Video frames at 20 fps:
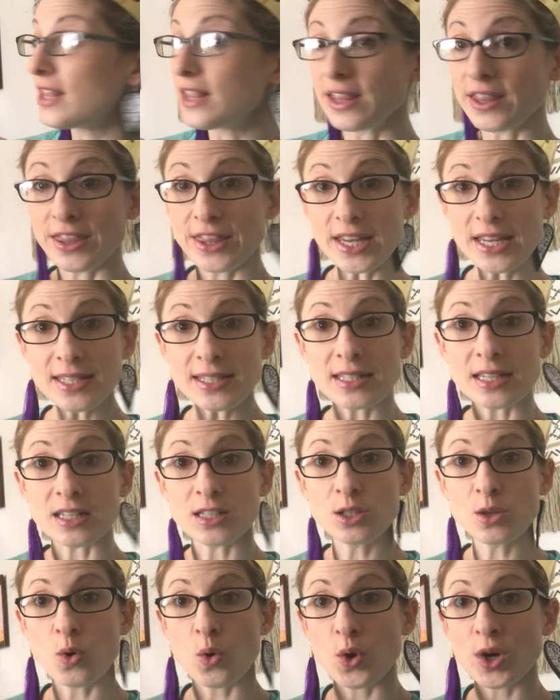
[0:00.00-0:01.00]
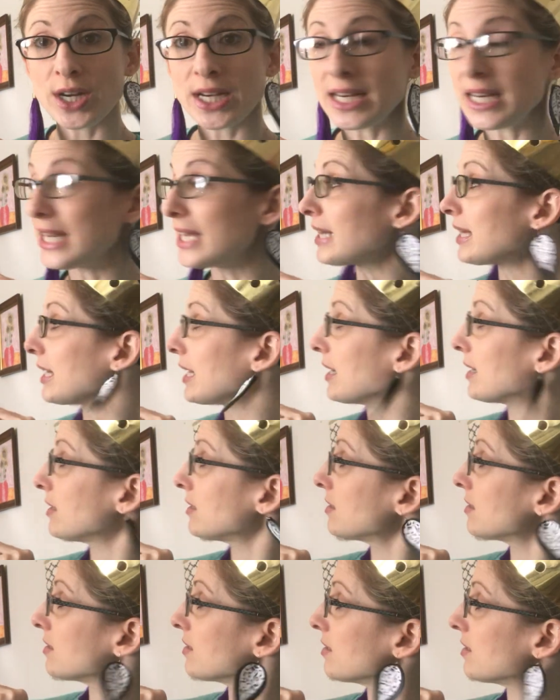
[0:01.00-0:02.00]
"This is
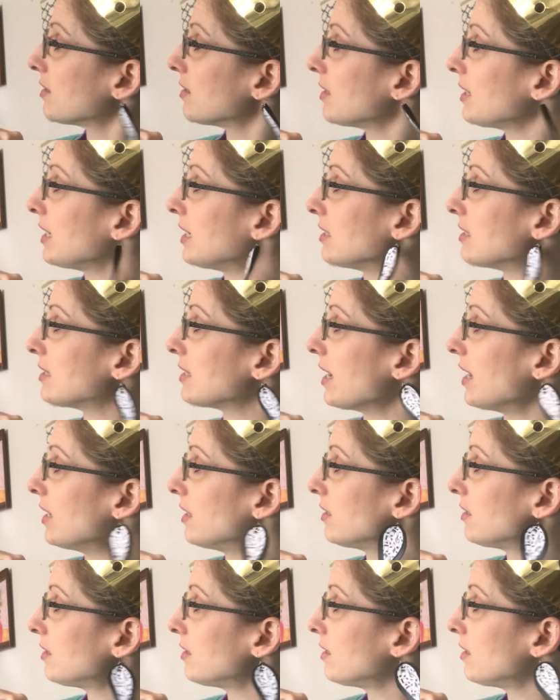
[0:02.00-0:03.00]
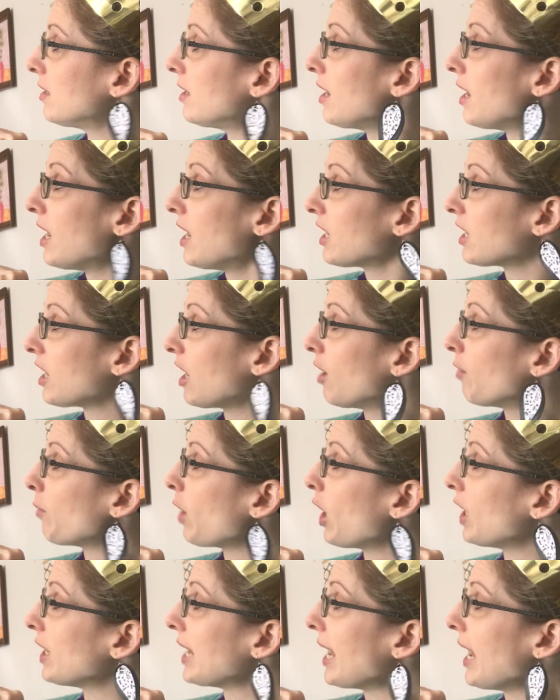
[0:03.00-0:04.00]
Cornelius," he said. "Come
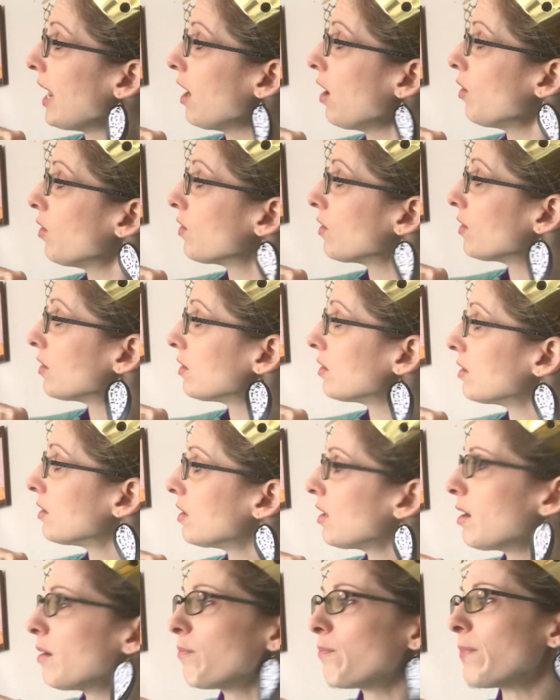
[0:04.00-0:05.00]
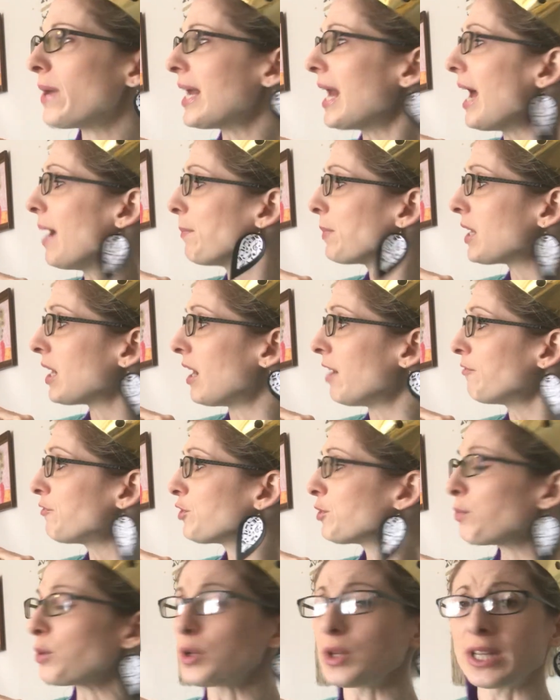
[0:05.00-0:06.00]
on out." "But I'm
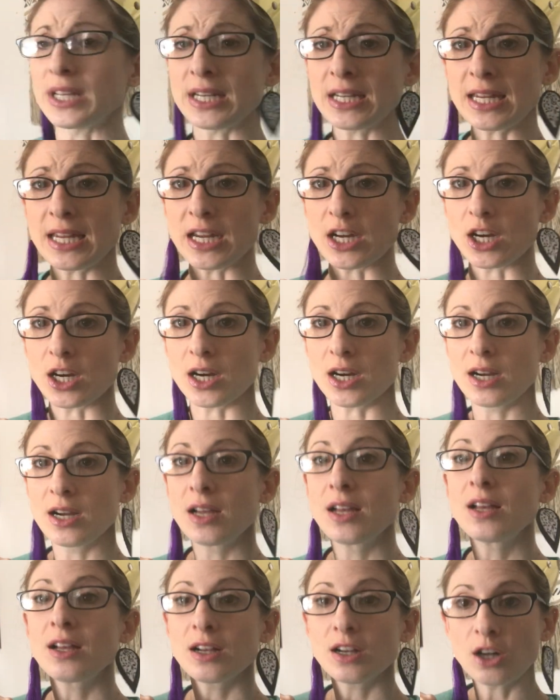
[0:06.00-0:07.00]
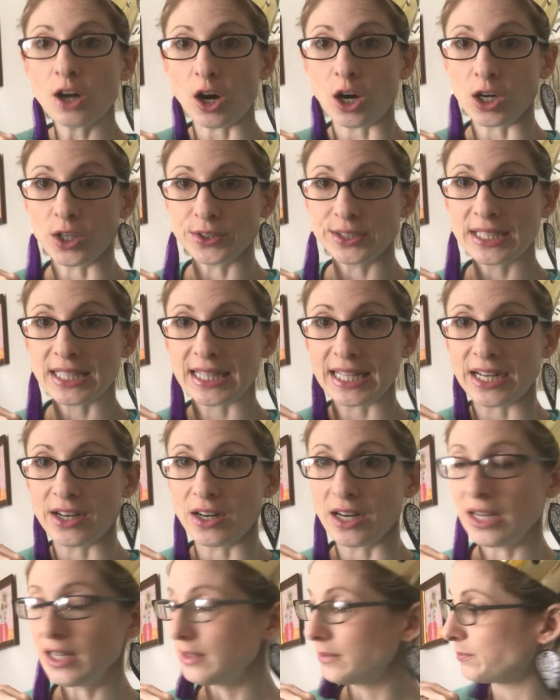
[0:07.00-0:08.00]
comfortable in here," called
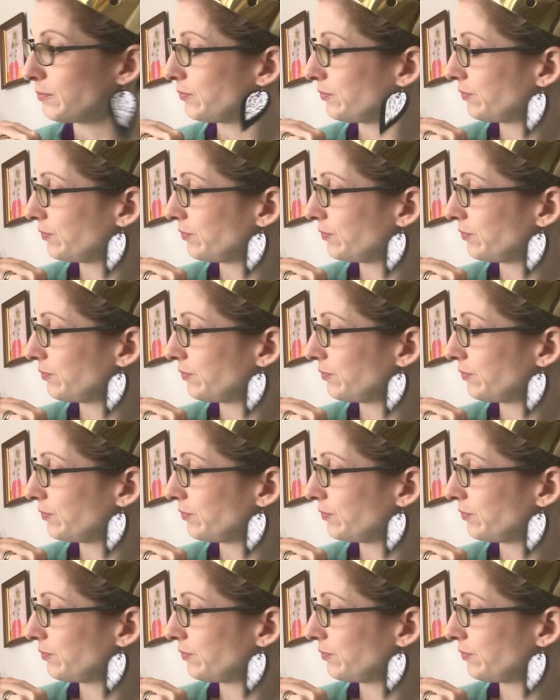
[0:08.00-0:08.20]
Clara.